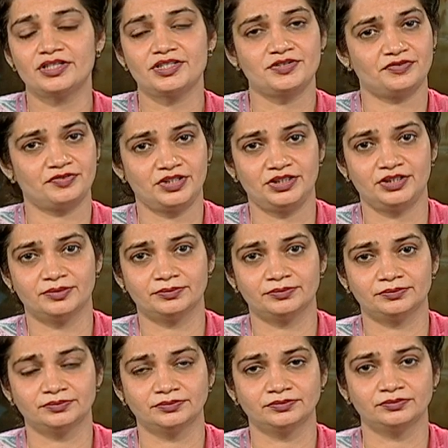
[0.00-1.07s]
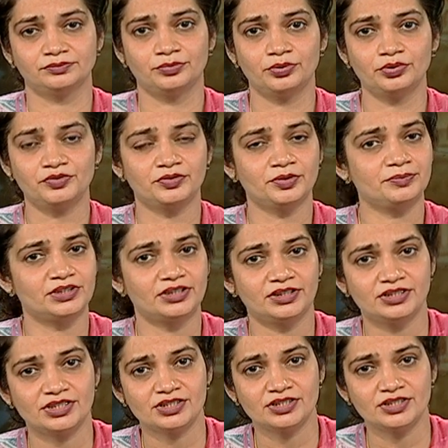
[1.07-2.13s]
is freedom both from
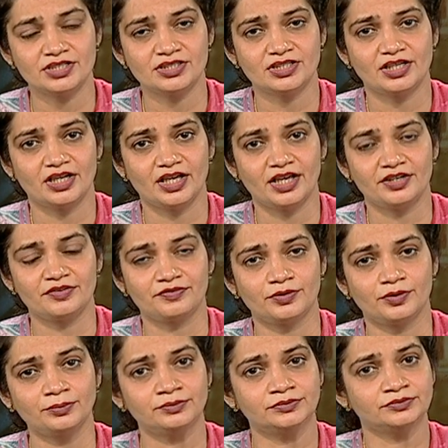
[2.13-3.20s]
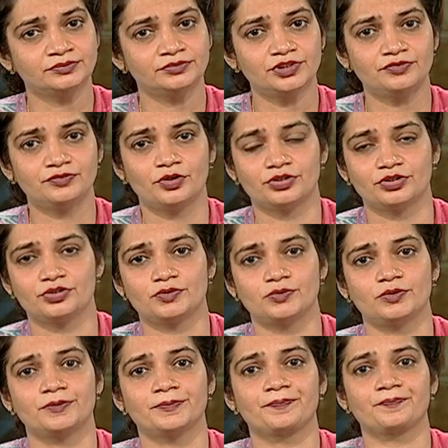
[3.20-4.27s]
traditions and from the foreign
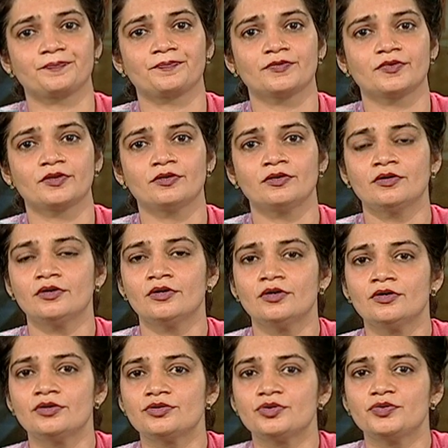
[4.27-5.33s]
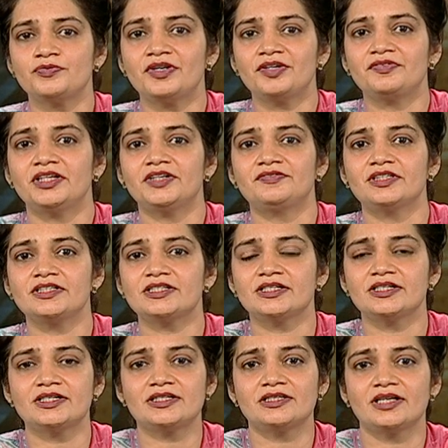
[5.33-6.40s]
rule. So far we have
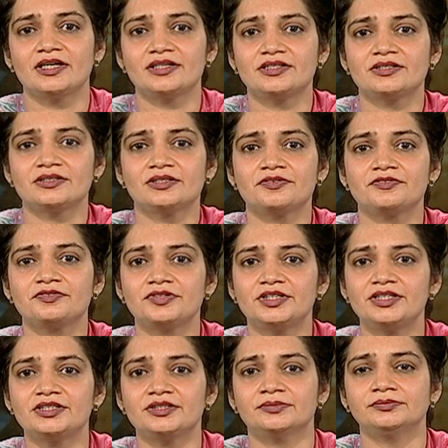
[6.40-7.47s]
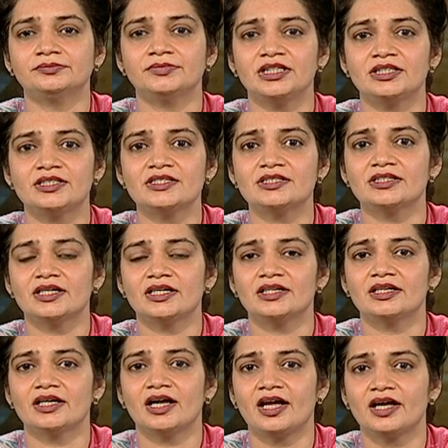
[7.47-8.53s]
discussed that freedom means an
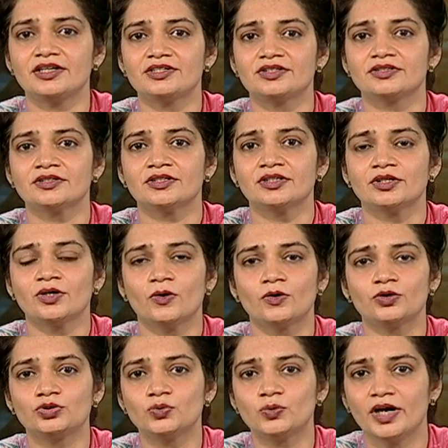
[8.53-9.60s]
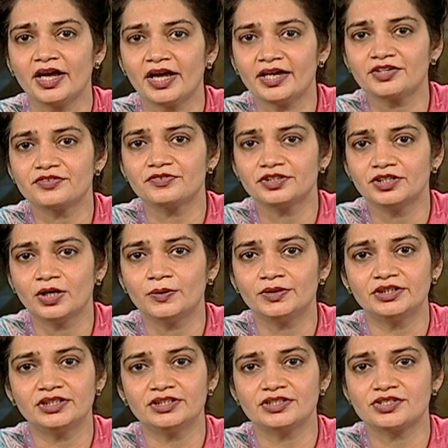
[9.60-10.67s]
act or to act without
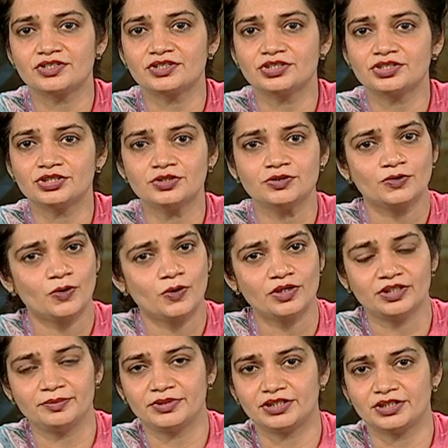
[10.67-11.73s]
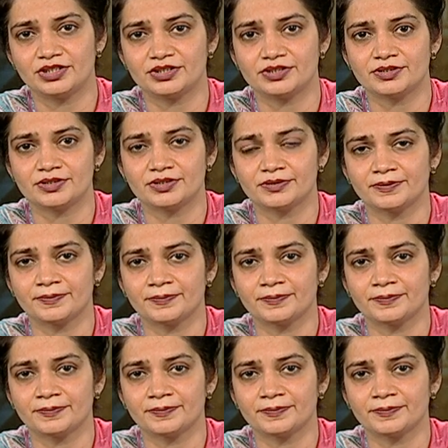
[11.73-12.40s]
any restriction or limitations.